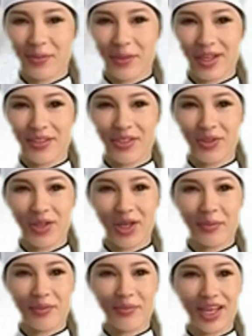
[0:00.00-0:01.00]
combine 2
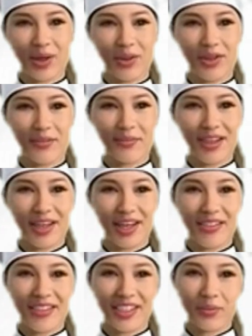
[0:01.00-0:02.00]
cups of flour,
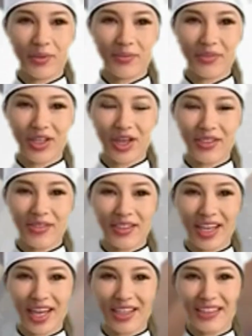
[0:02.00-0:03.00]
a teaspoon of salt,
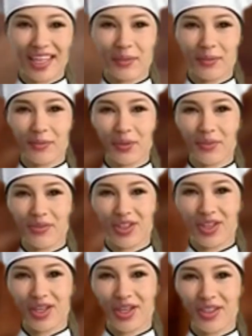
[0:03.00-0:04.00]
and a tablespoon of
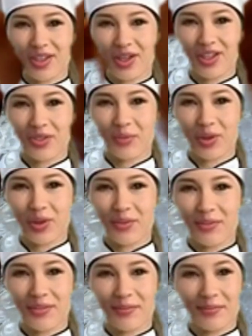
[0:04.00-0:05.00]
sugar in a large
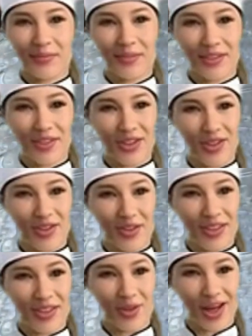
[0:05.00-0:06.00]
bowl. Stir
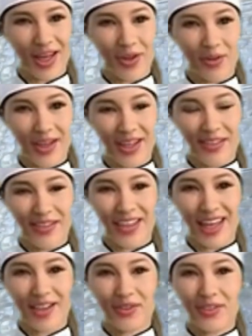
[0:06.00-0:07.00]
these dry ingredients
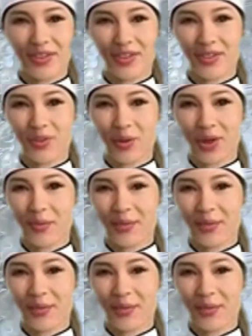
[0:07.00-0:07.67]
together until they're well